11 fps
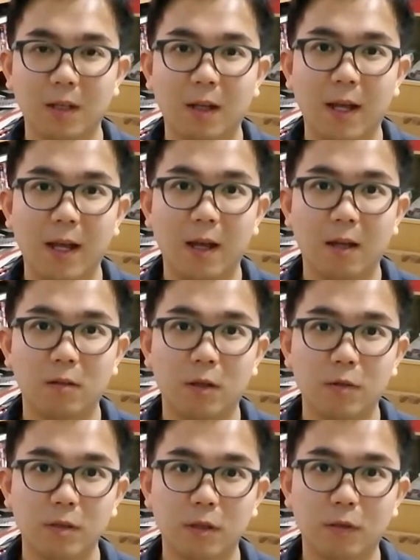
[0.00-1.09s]
and
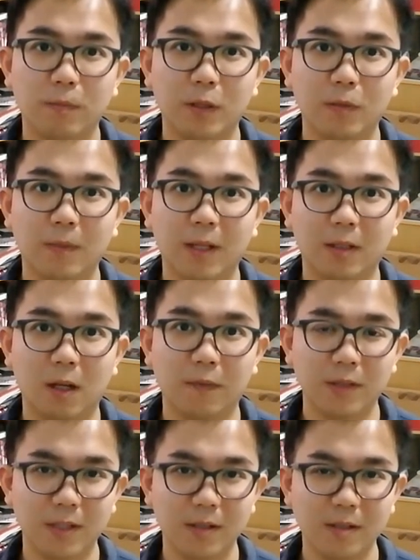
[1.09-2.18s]
also build my
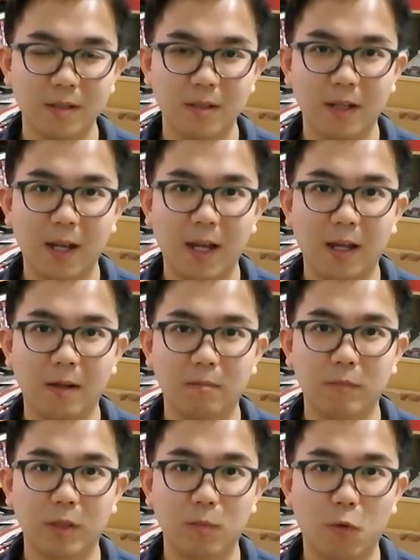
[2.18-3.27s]
confidence and
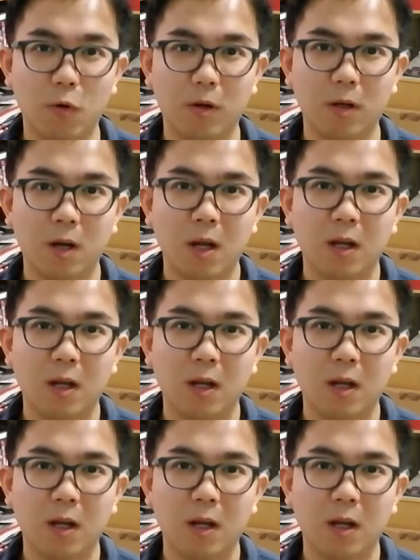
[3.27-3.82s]
be more